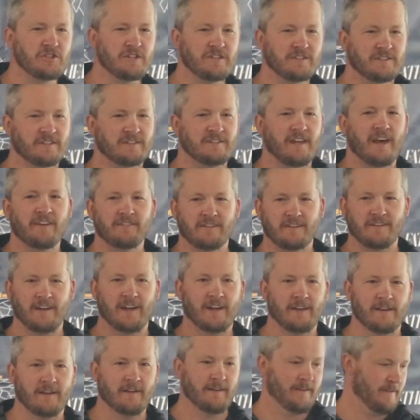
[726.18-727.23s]
Jesus
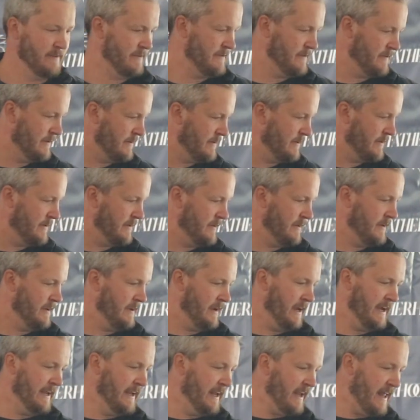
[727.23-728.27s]
hesitated.
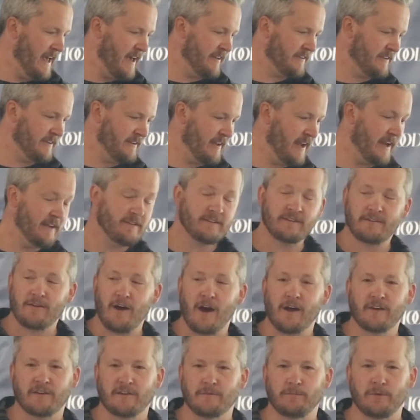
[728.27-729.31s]
He didn't hesitate to
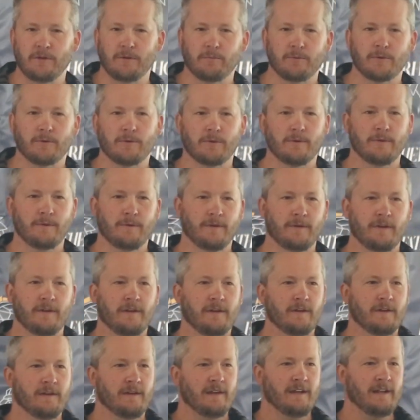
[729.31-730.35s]
talk to people,
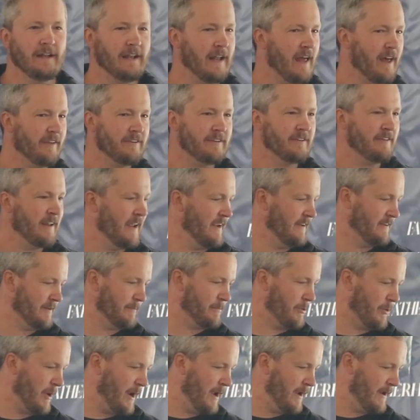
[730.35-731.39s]
he didn't hesitate to
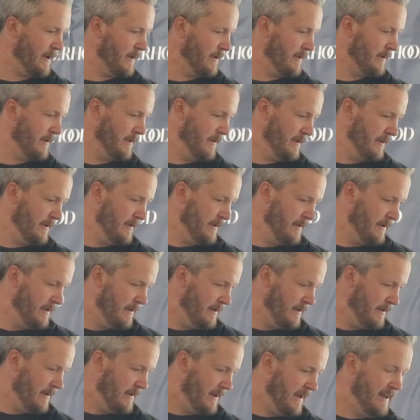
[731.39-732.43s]
pray,
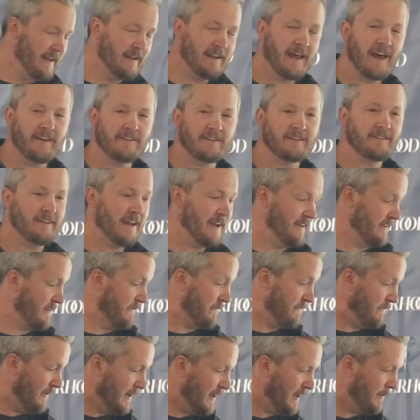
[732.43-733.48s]
he didn't hesitate
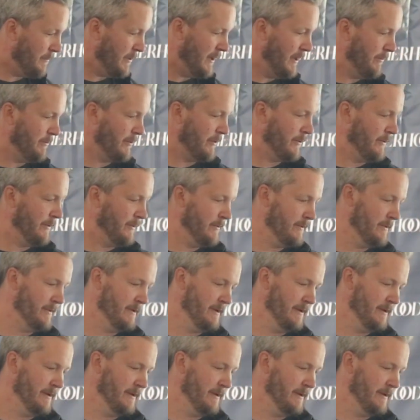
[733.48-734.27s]
to feed people,